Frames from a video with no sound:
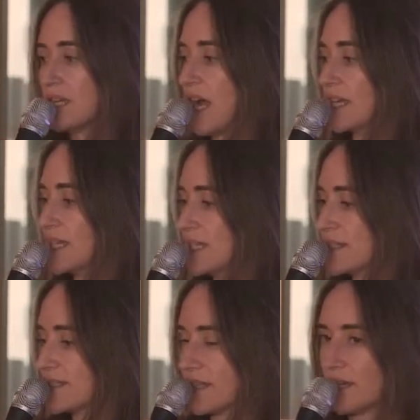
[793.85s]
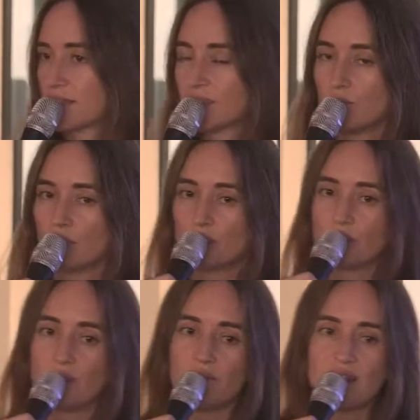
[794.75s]
At EDC, similar
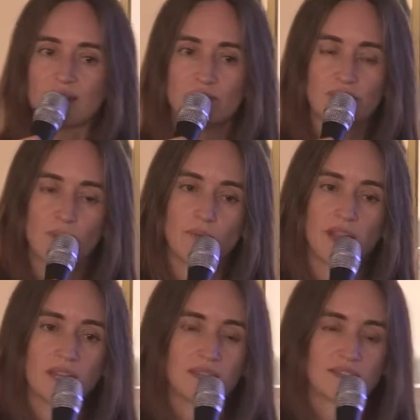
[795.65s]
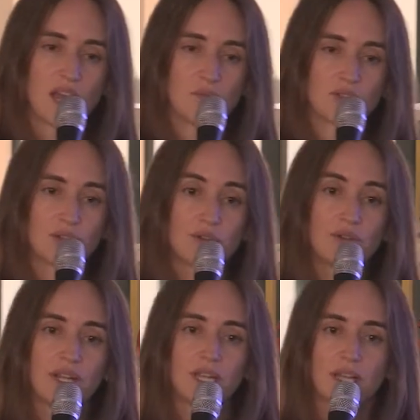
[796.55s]
to the investments we're making in
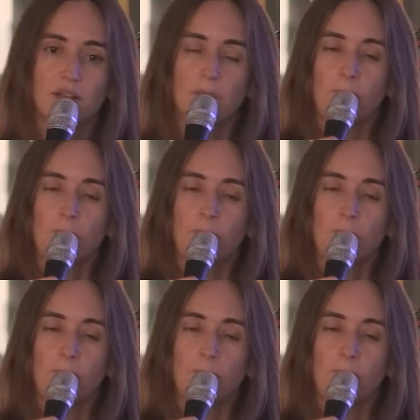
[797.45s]
cybersecurity,